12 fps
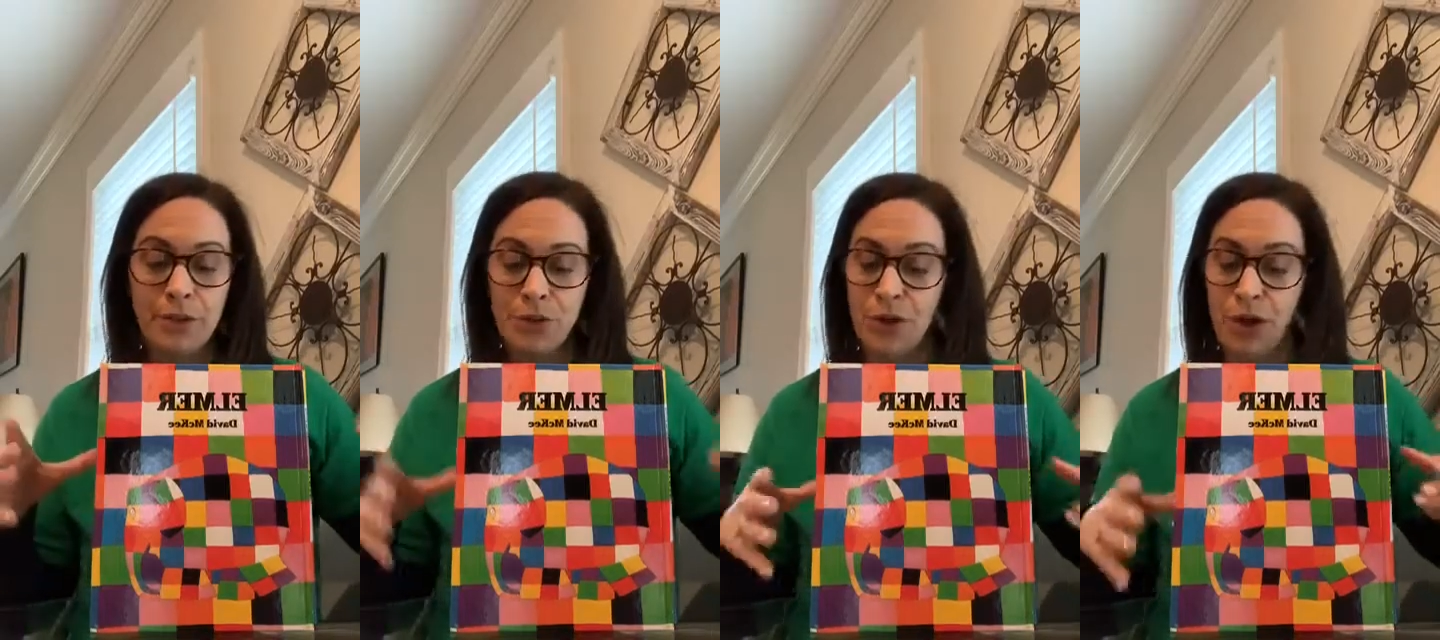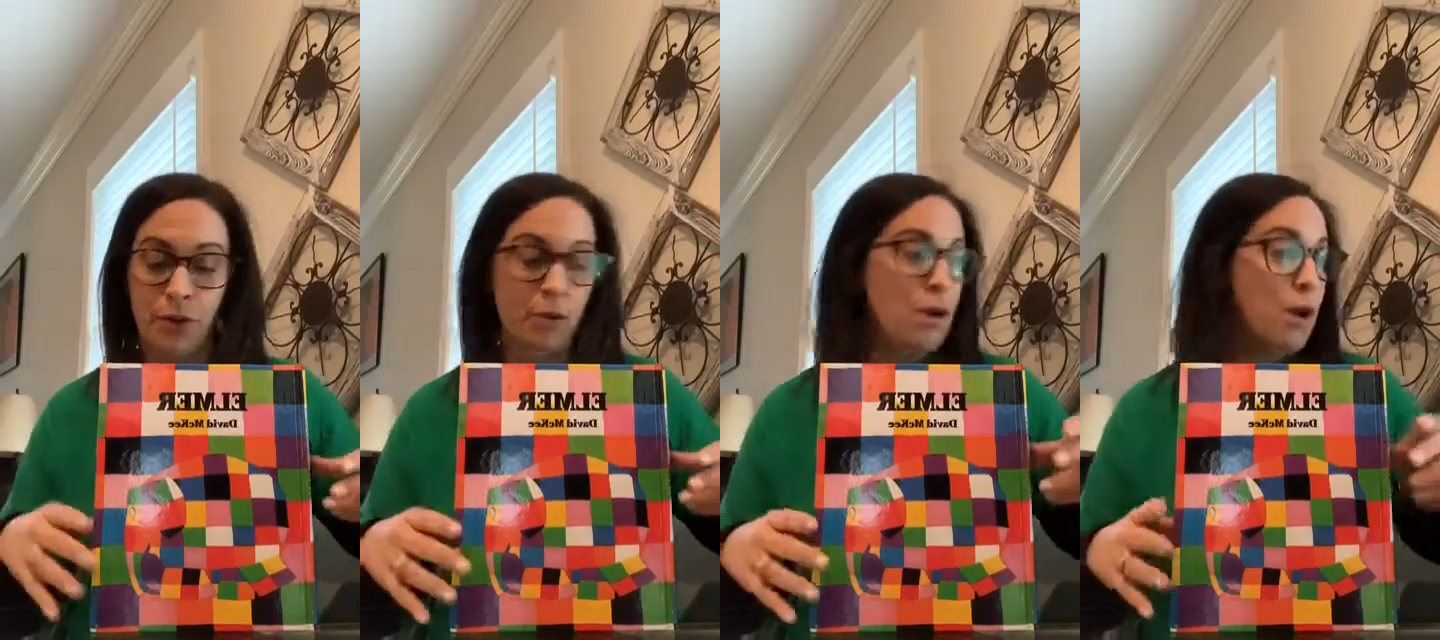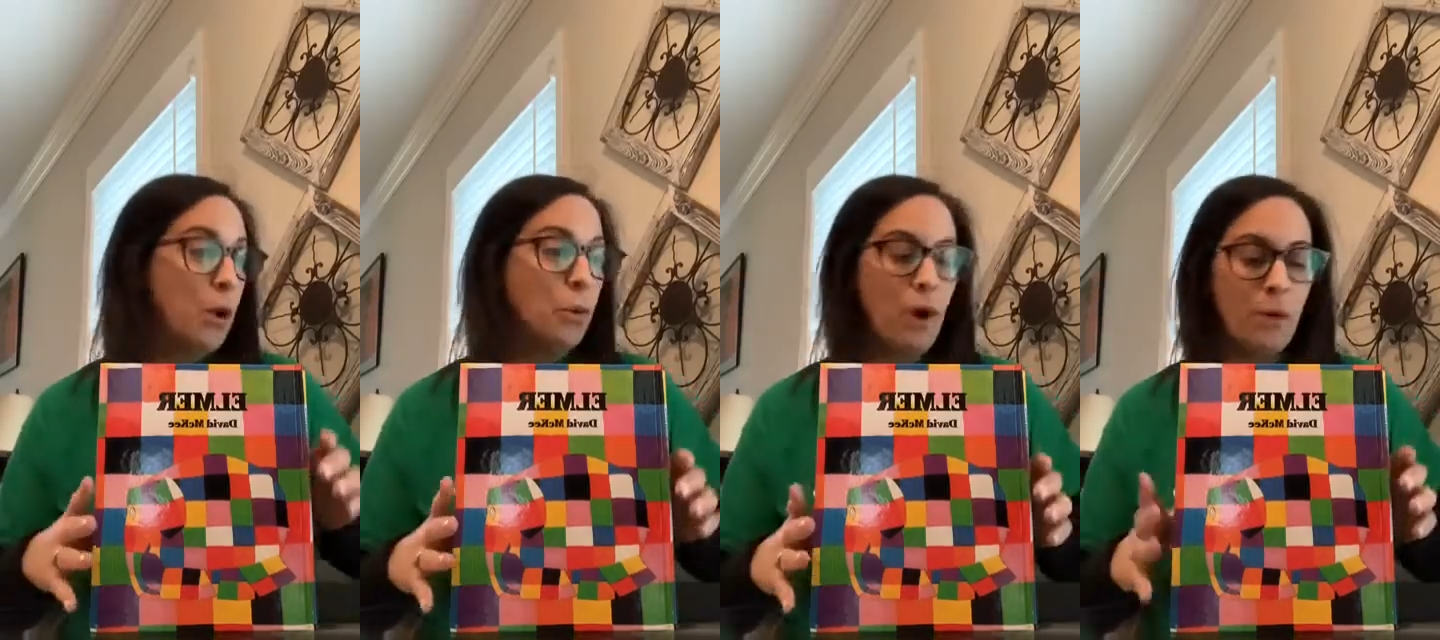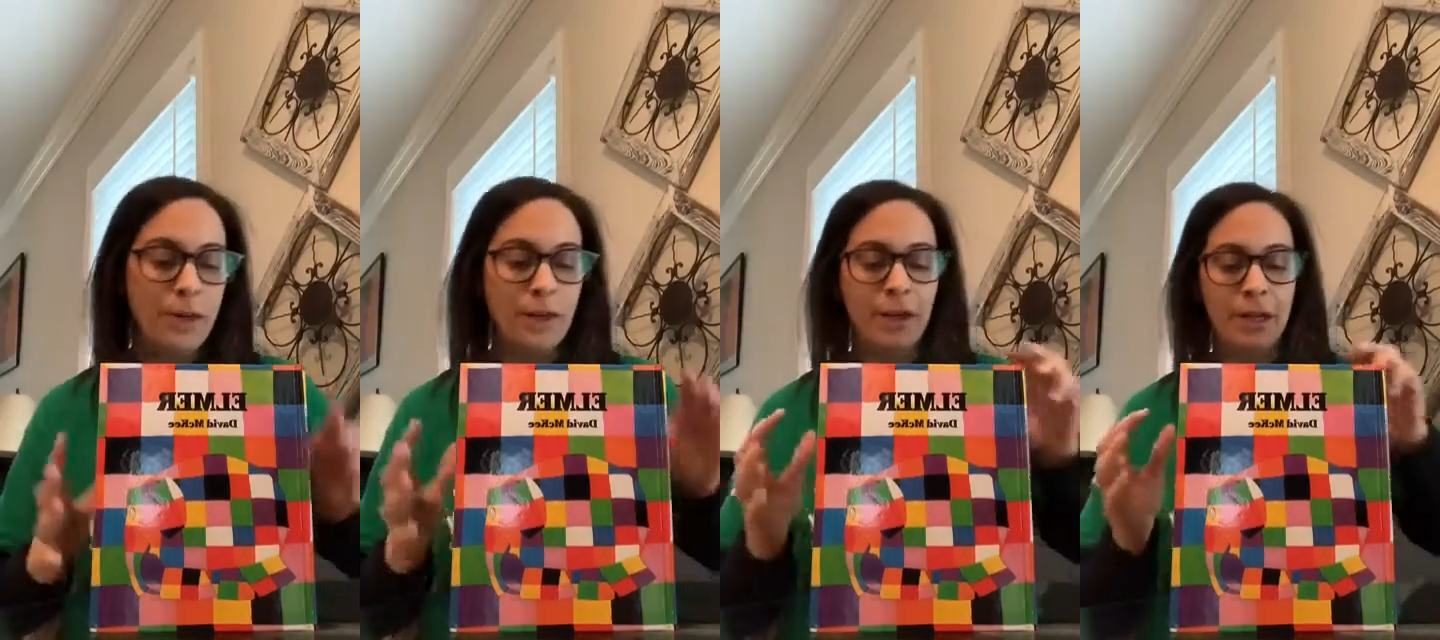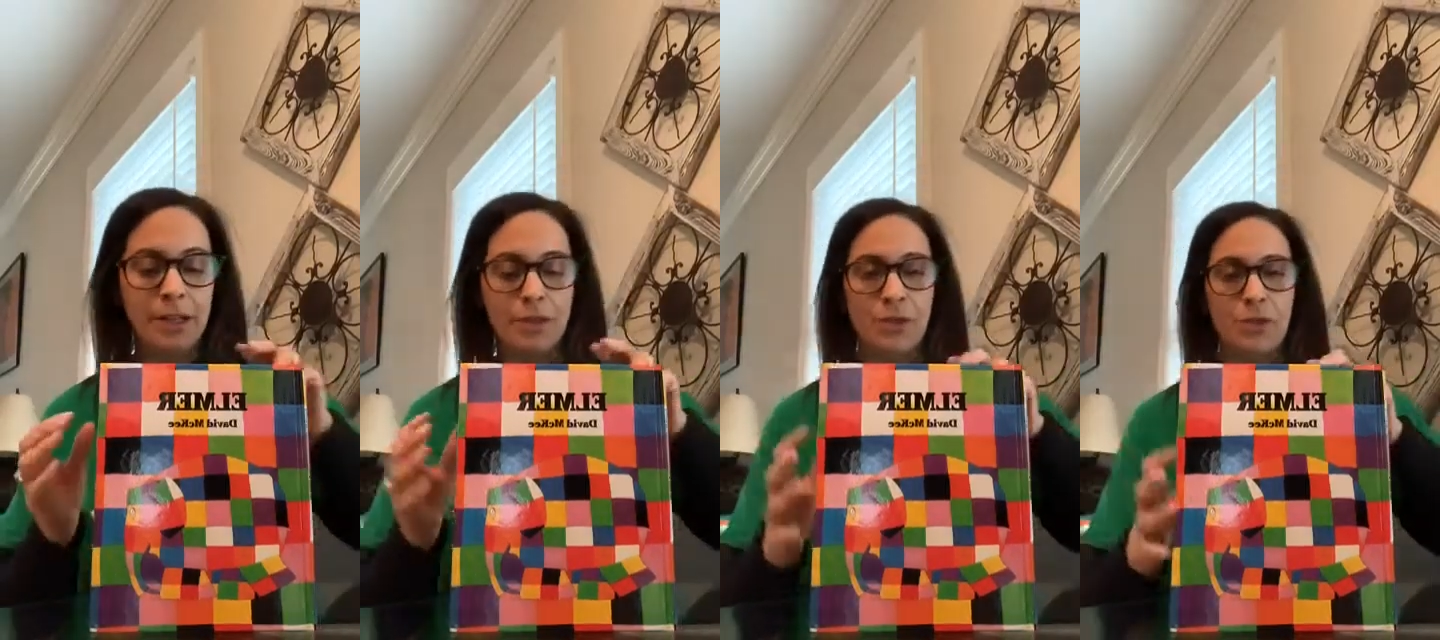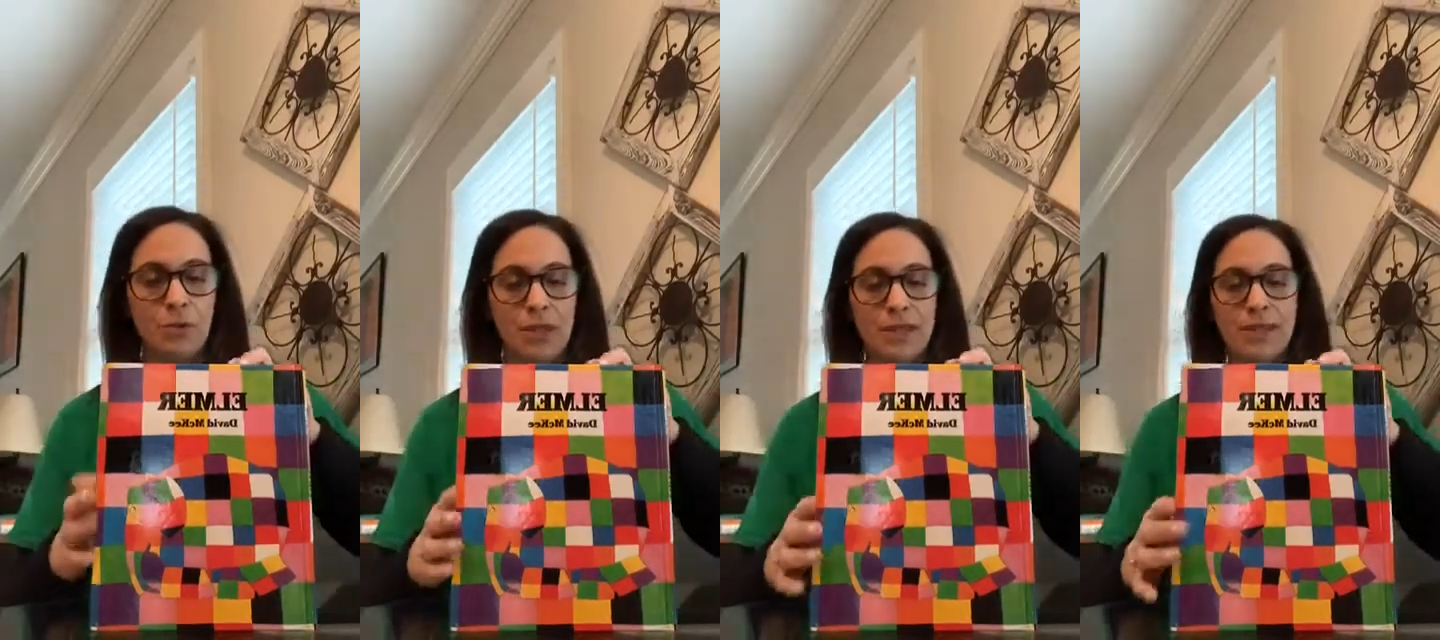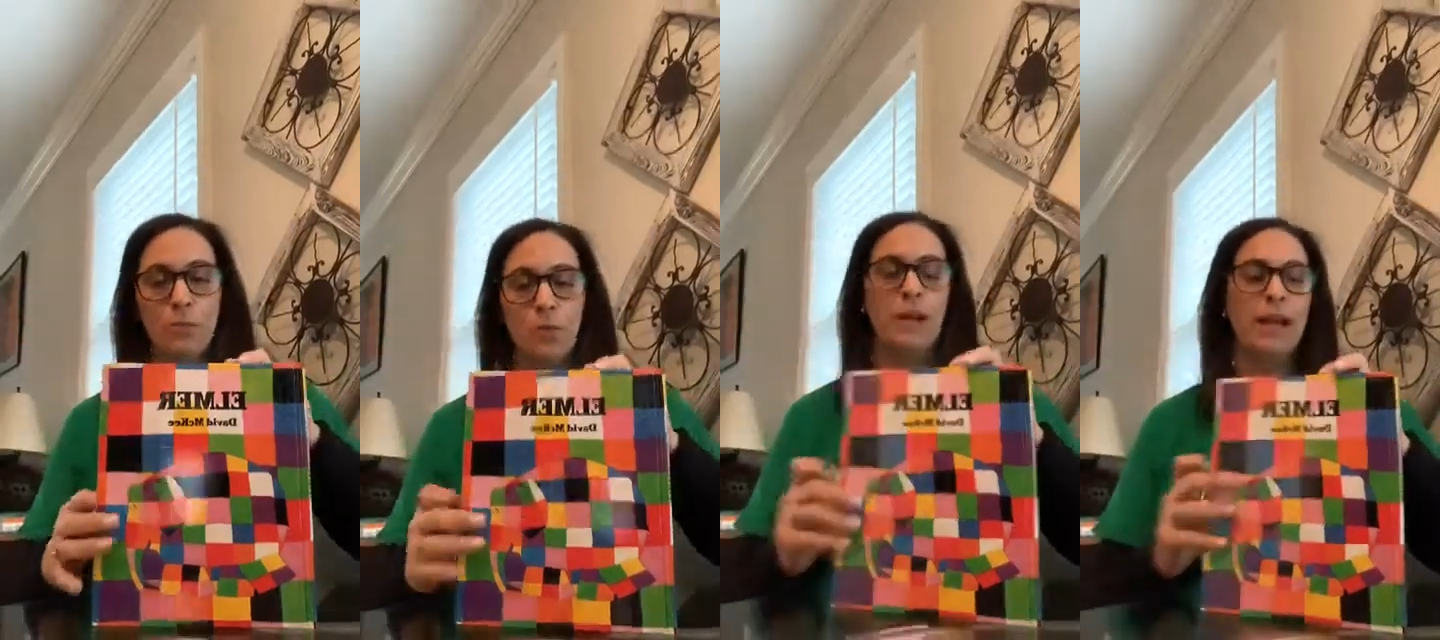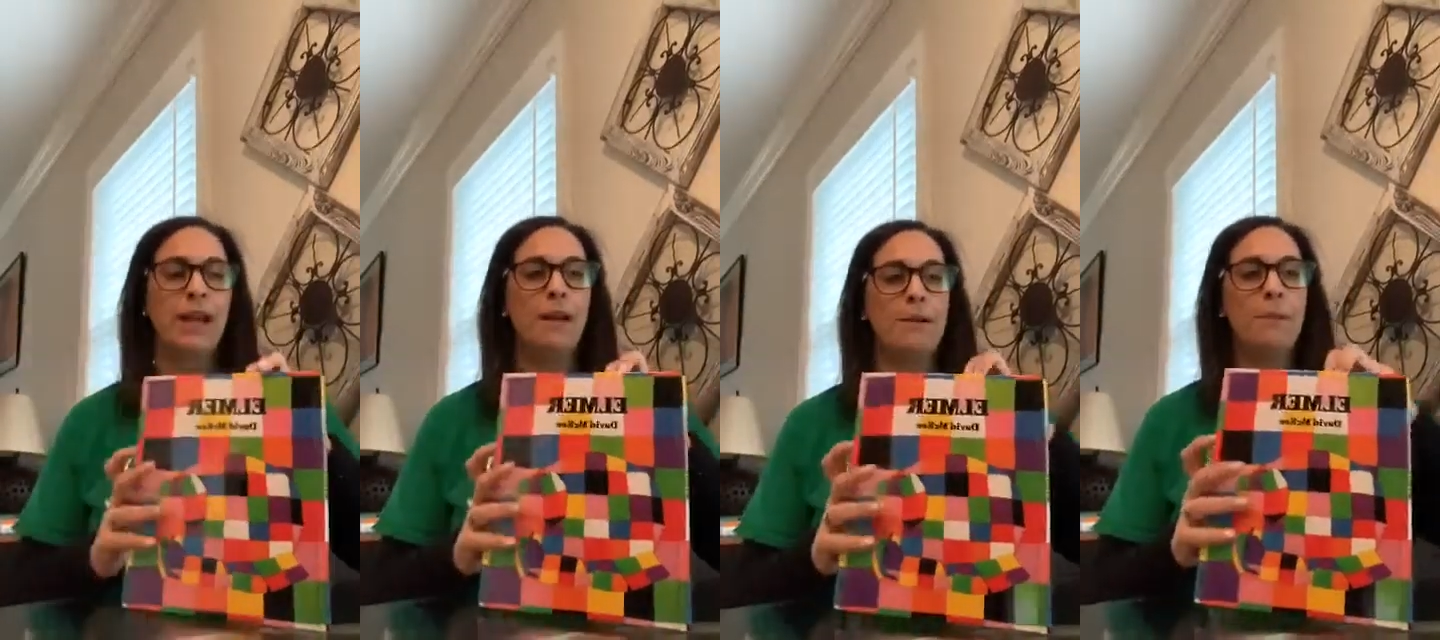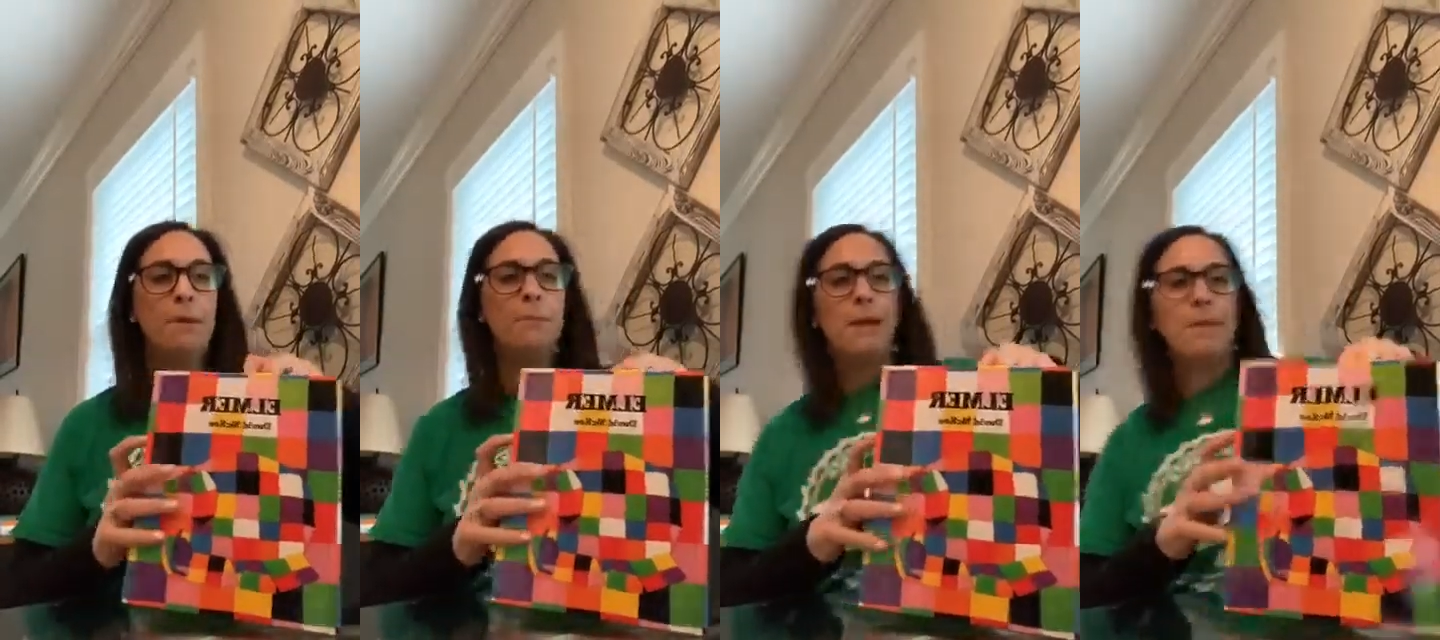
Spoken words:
So what we are going to do this morning, I'm going to put my